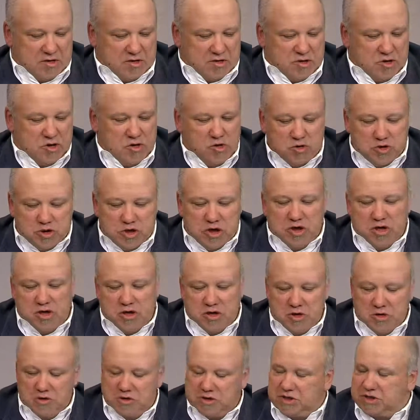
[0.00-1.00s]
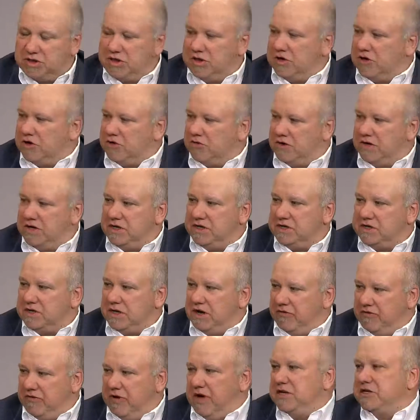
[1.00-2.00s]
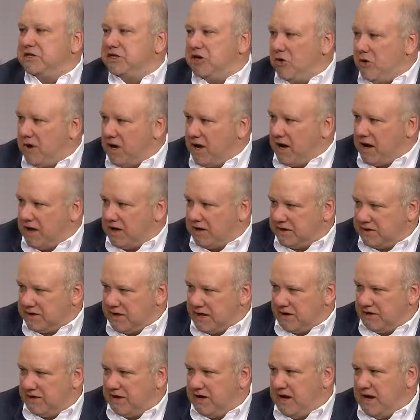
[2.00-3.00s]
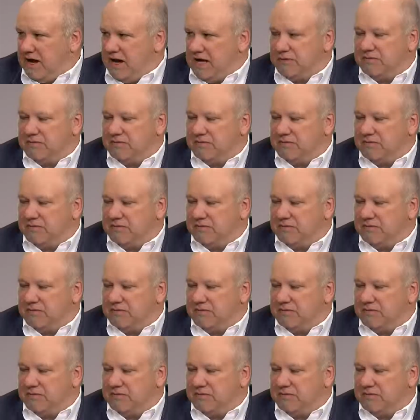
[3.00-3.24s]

tools you can use is to increase events going on in town, and